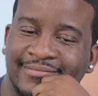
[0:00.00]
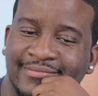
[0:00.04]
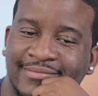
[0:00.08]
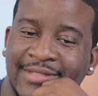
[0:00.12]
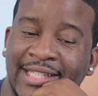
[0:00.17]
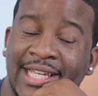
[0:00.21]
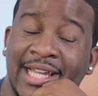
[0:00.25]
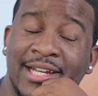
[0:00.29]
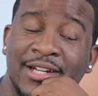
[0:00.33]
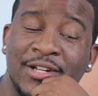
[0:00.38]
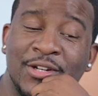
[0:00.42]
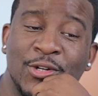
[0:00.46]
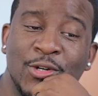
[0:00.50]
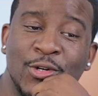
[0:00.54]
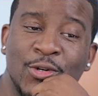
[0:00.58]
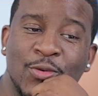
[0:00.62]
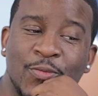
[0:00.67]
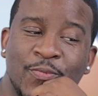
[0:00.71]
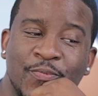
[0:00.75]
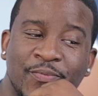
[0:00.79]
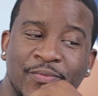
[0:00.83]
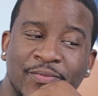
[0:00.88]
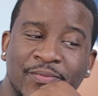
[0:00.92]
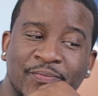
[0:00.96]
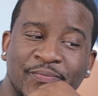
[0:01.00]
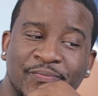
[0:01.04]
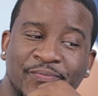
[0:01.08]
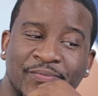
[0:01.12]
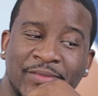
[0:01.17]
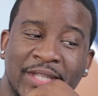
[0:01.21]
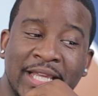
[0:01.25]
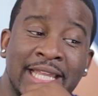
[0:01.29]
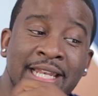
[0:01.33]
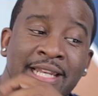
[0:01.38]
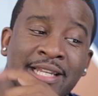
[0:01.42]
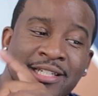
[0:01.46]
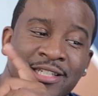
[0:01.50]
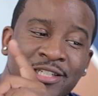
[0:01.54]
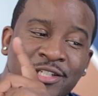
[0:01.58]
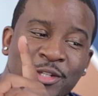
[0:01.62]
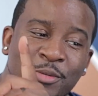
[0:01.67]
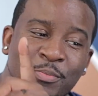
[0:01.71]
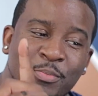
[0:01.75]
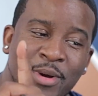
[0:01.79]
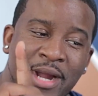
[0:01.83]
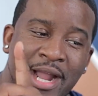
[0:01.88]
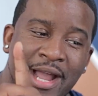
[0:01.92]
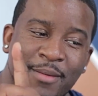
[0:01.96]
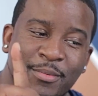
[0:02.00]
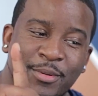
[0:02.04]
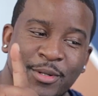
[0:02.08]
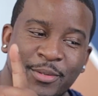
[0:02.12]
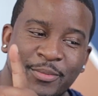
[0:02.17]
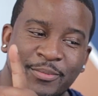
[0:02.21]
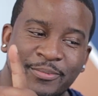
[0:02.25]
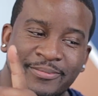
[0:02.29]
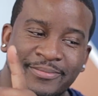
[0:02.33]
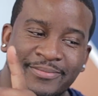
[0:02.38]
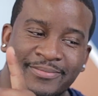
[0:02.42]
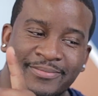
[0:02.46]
They do. And this is the problem.